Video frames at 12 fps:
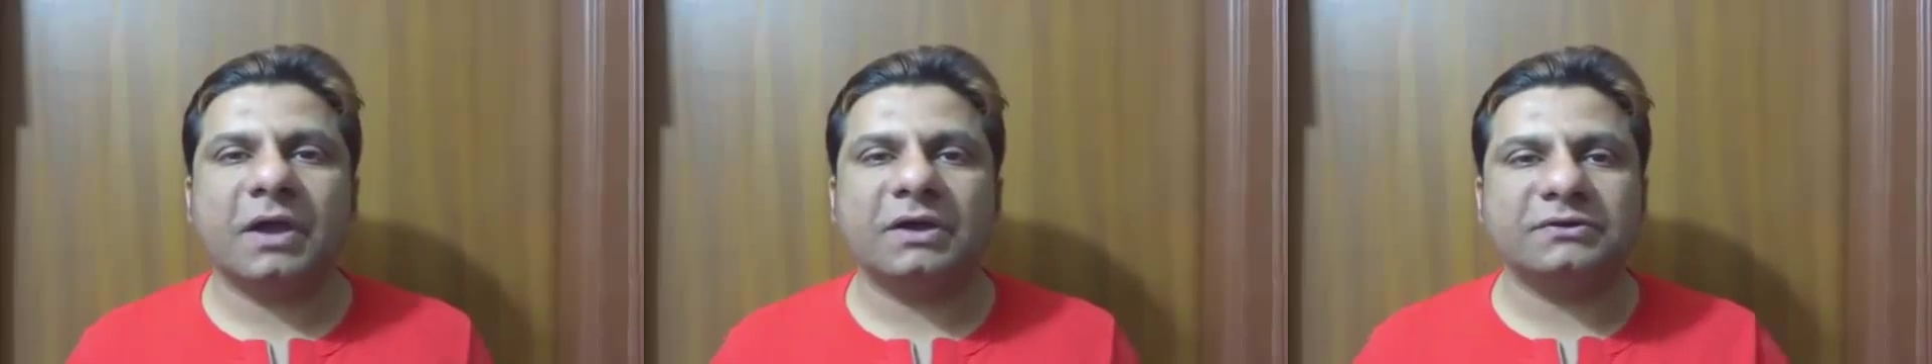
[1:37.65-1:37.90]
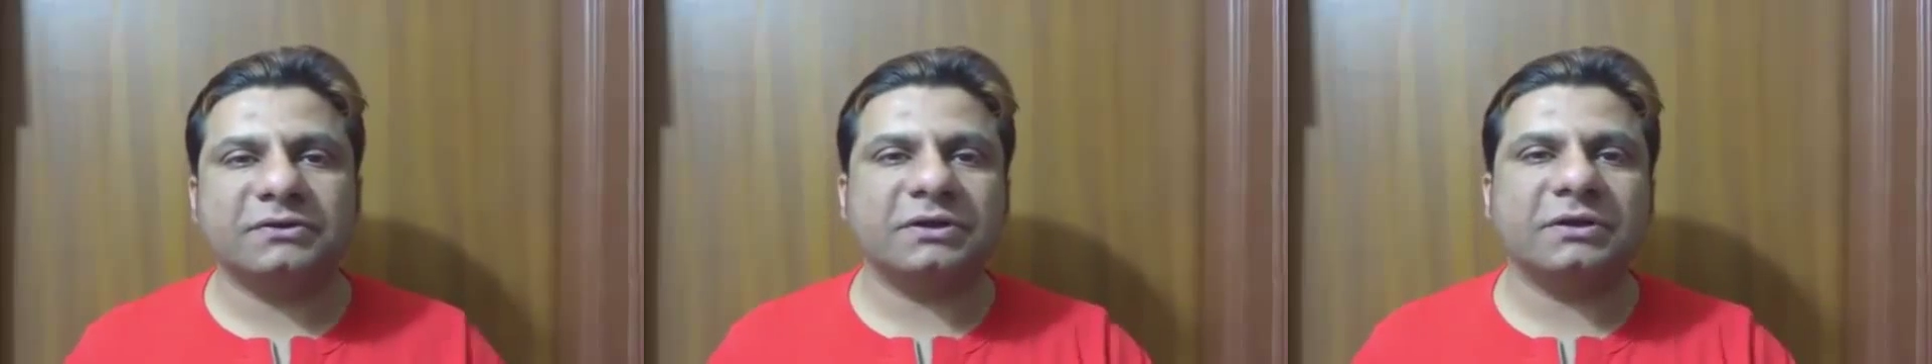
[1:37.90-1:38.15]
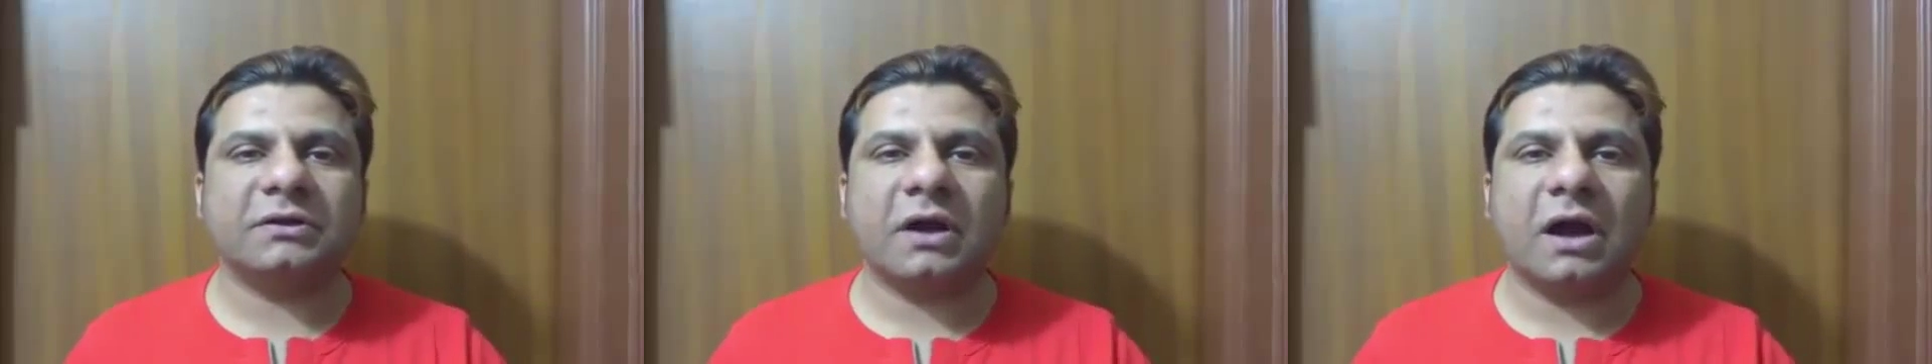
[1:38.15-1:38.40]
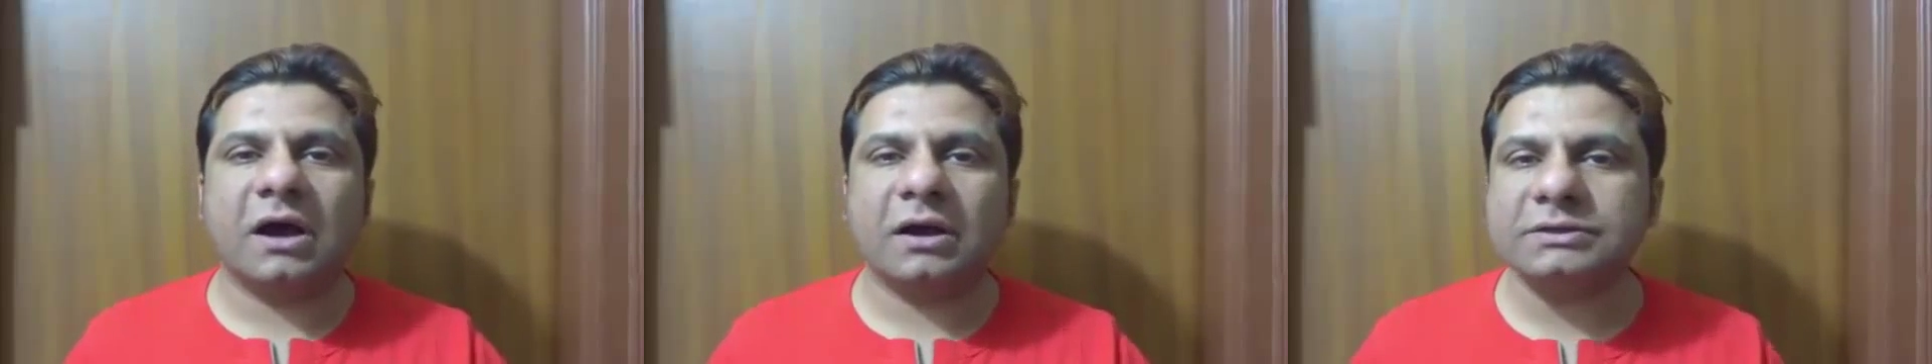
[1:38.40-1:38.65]
I think
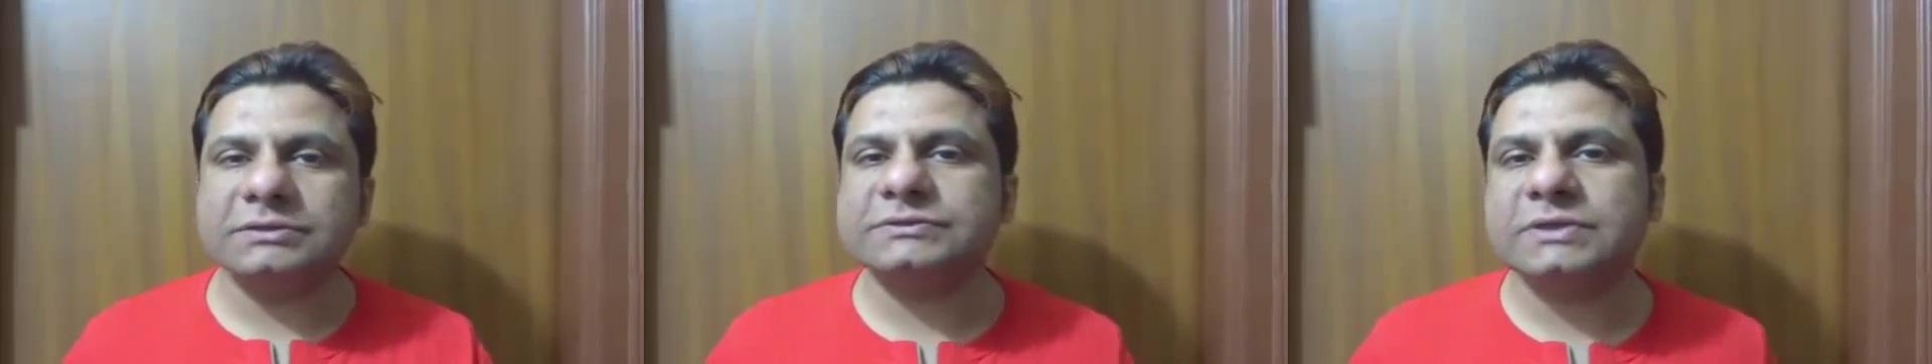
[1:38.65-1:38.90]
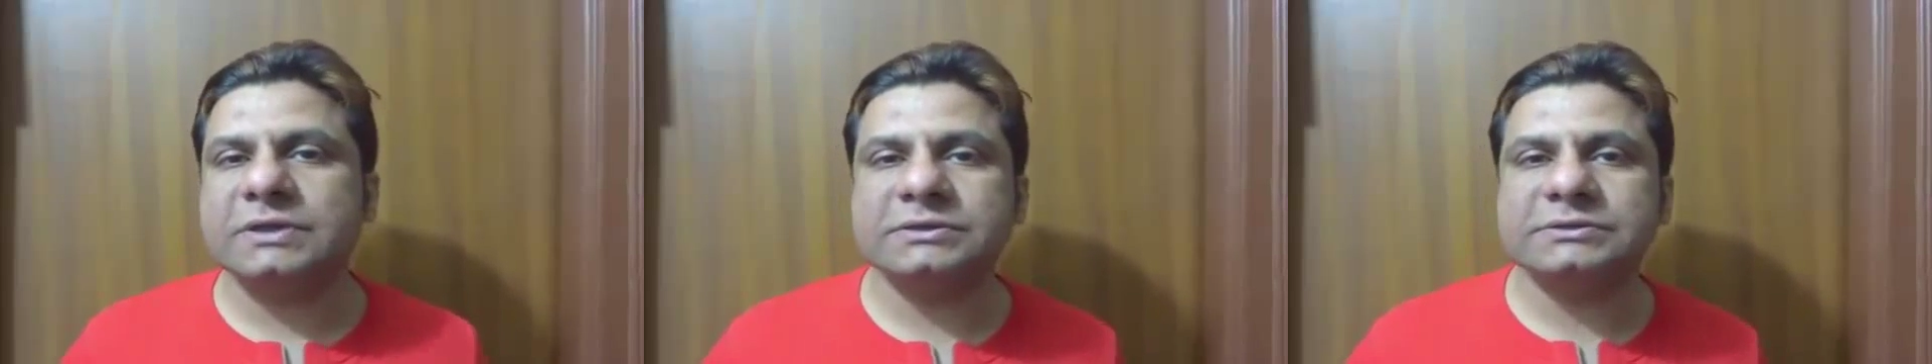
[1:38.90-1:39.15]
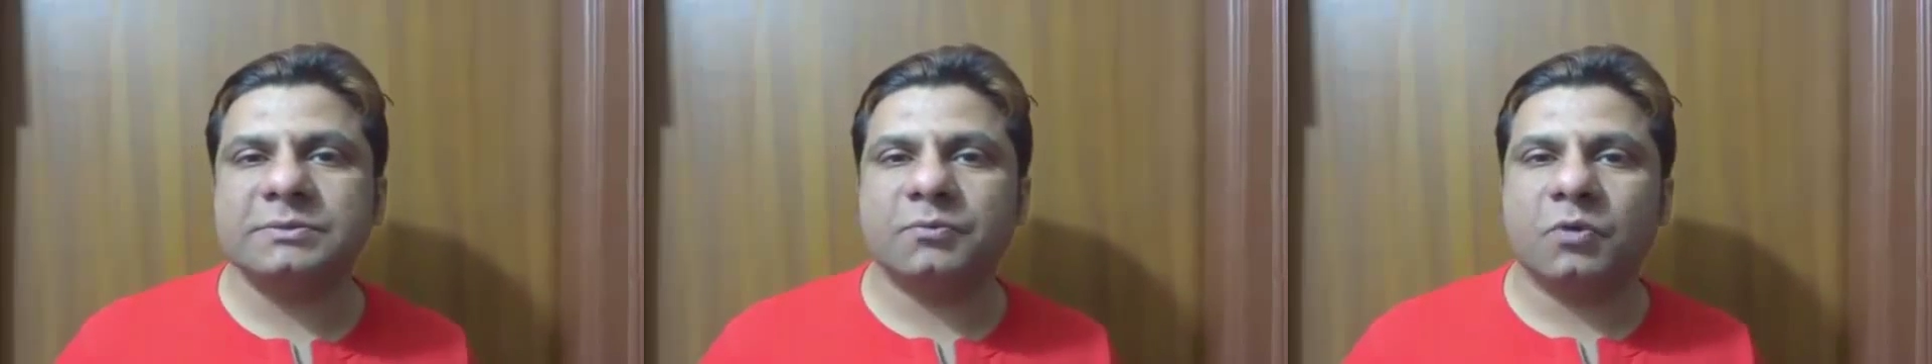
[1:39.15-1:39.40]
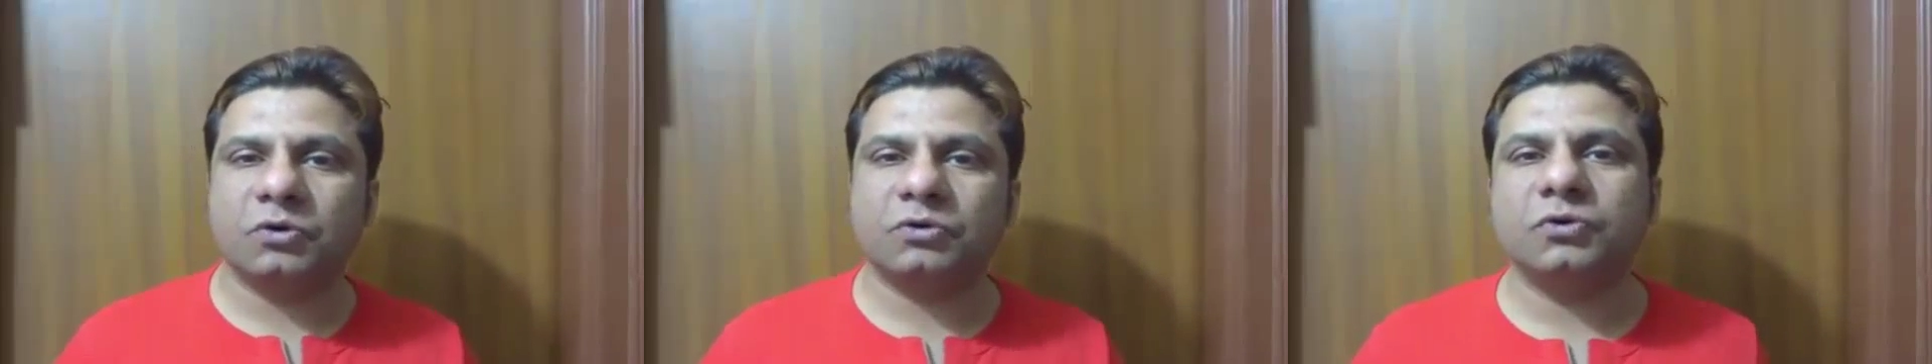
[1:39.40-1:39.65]
our concerns are
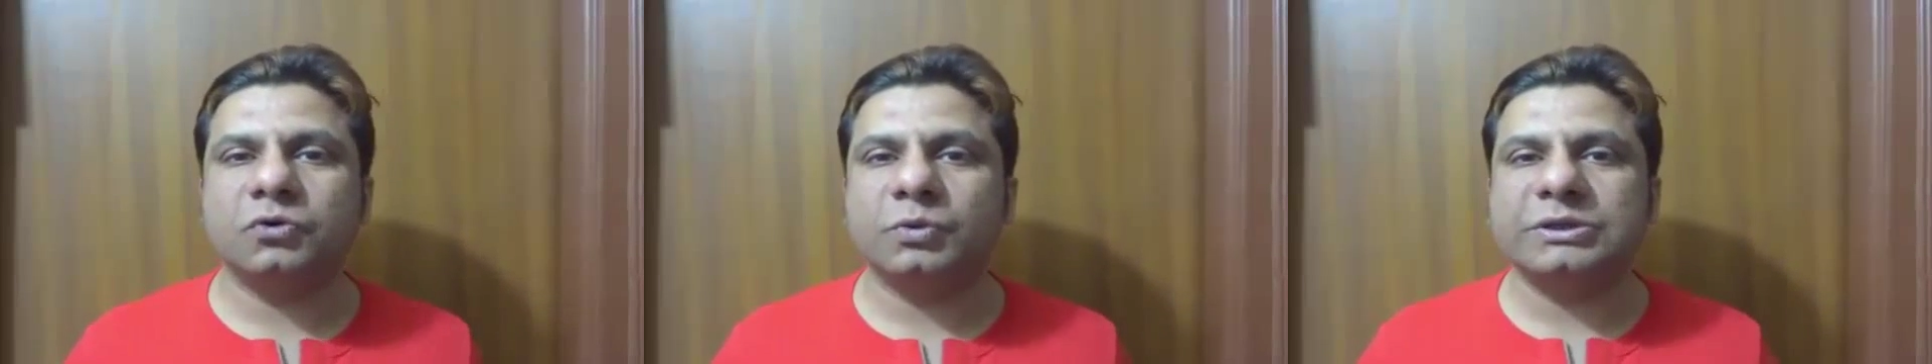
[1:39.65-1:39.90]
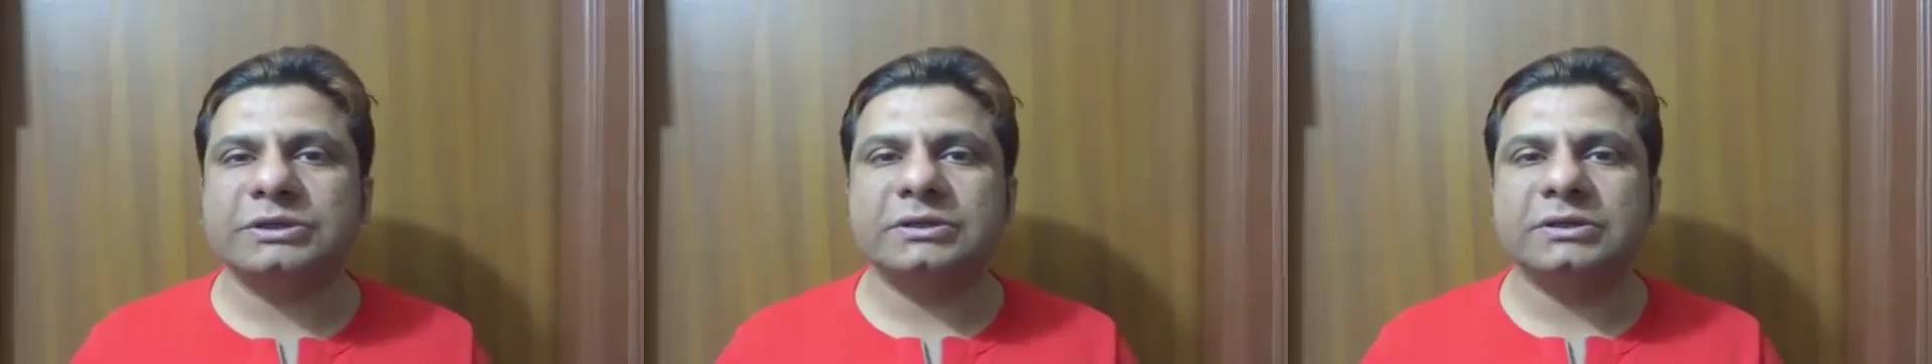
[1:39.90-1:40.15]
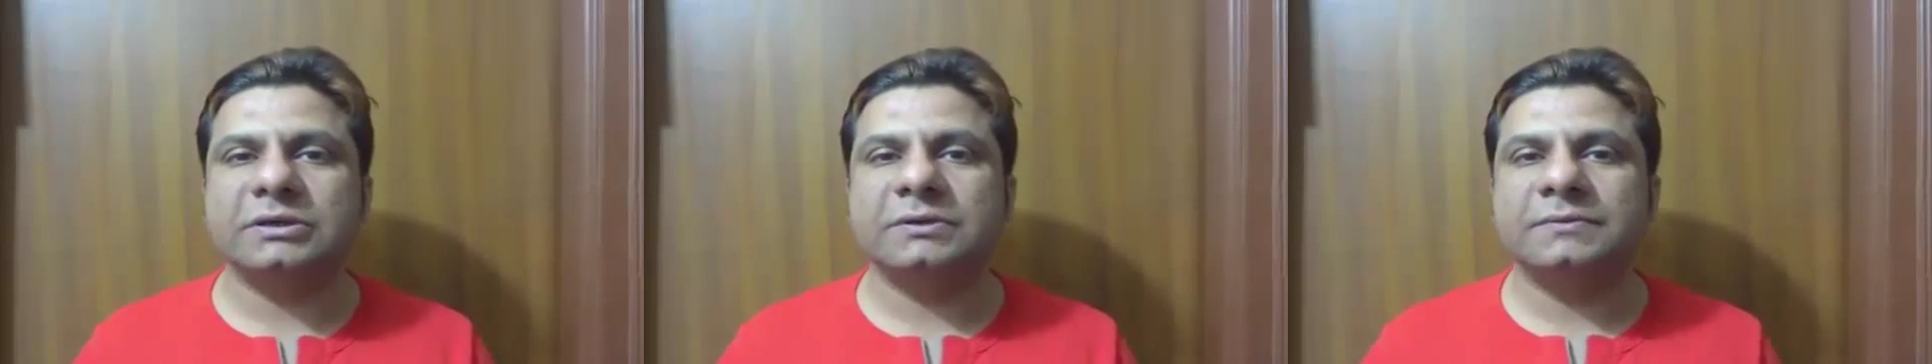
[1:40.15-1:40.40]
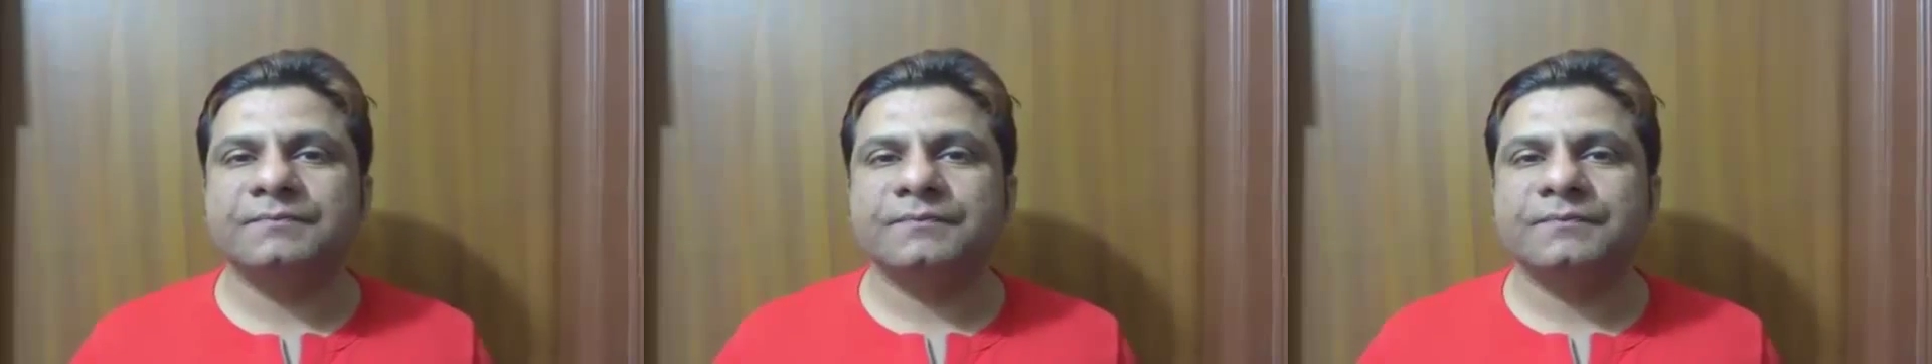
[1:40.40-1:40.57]
more to do with the